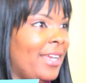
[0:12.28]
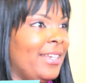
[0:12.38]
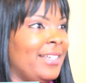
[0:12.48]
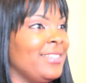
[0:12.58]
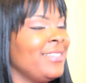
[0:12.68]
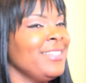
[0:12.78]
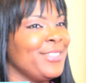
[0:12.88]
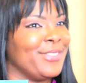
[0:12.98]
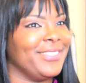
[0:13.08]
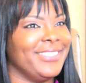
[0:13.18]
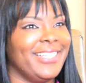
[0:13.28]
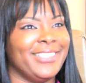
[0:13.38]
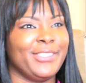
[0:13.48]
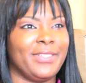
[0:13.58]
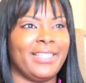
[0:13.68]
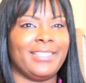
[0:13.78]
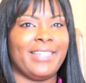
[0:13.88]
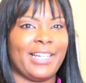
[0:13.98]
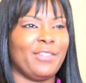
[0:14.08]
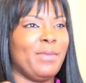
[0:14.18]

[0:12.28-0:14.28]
and not just any student, a student that's an active